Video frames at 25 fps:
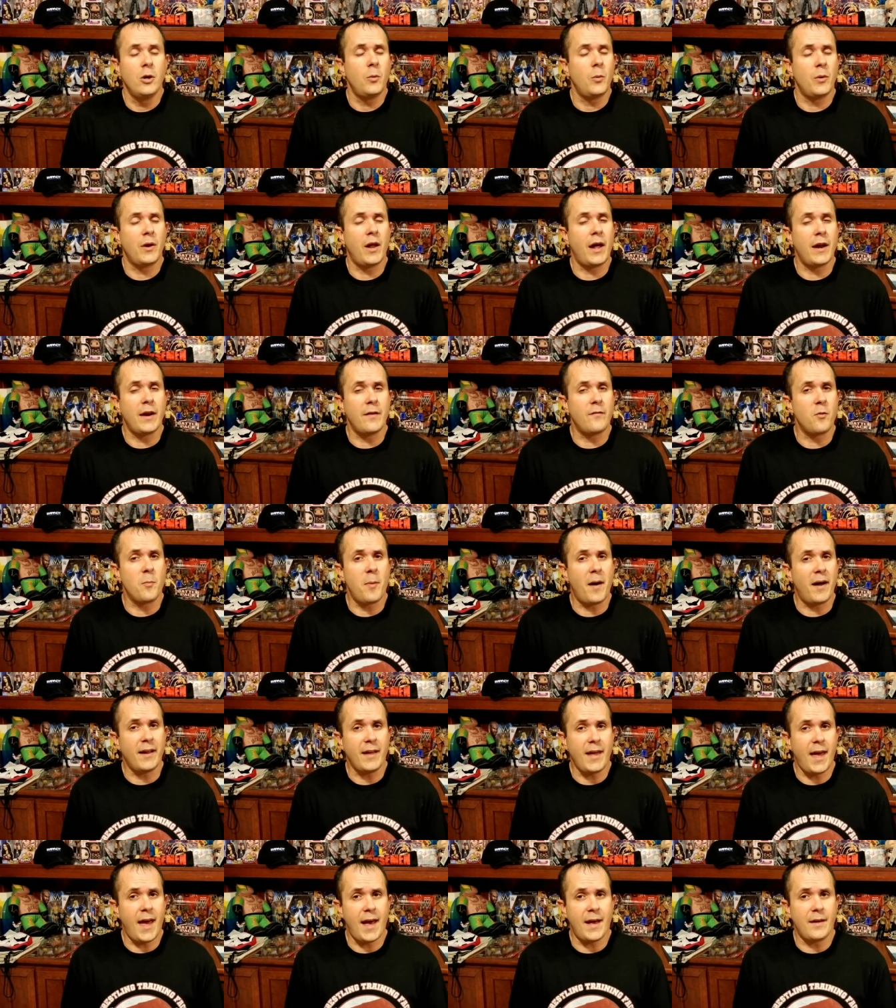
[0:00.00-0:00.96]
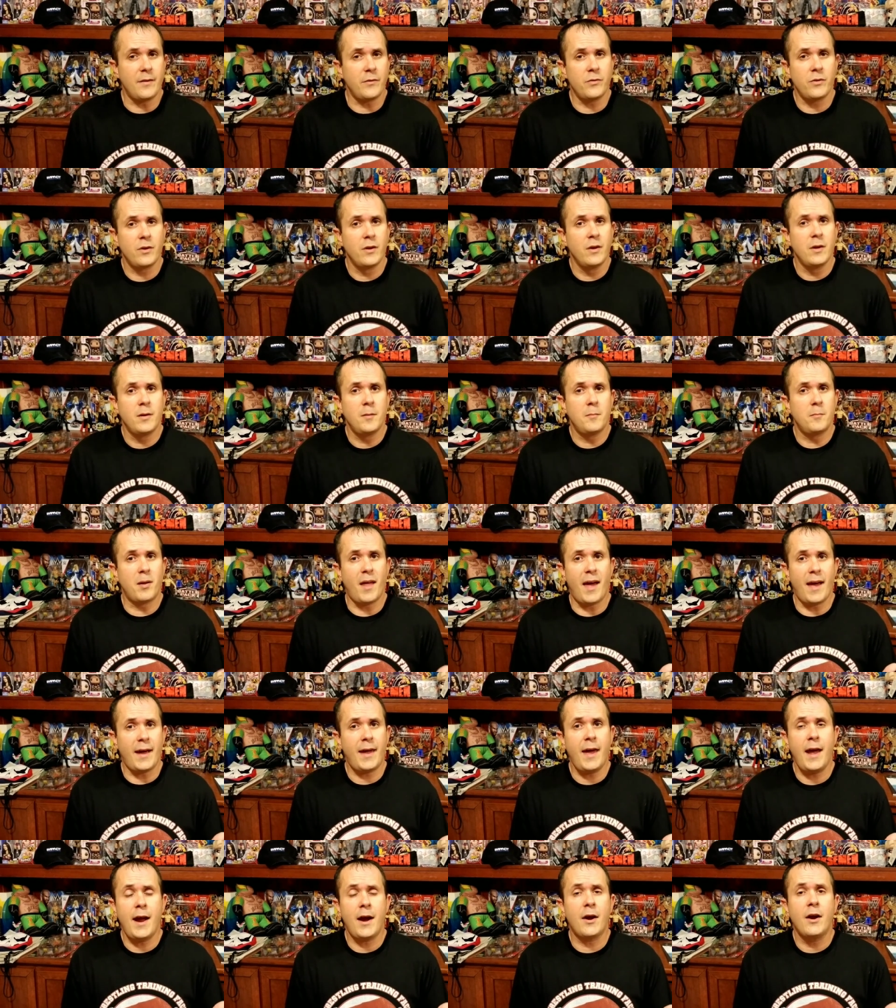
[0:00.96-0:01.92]
Well, not everybody has
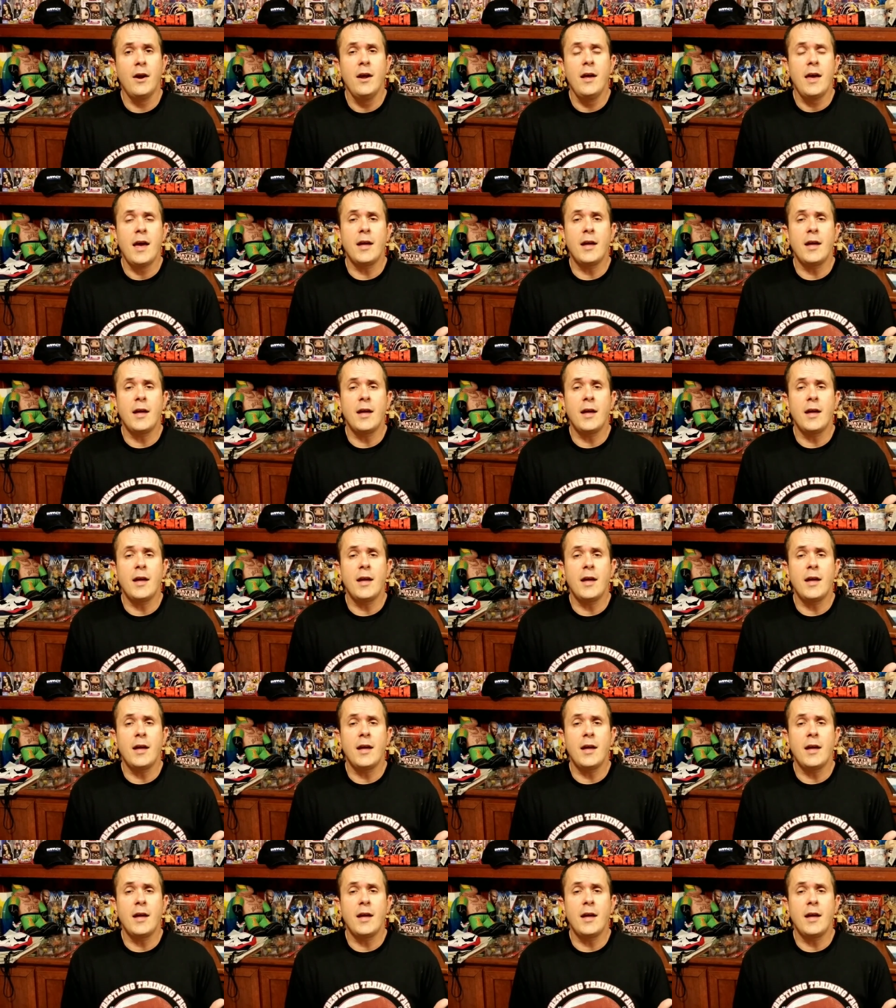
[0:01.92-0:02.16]
black hair.